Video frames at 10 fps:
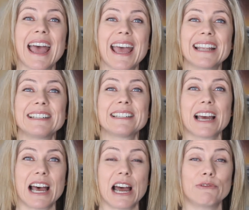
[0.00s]
and
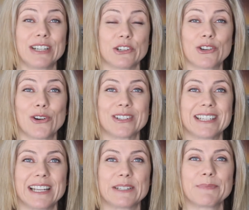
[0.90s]
written
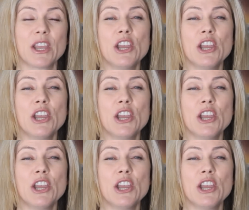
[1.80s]
content.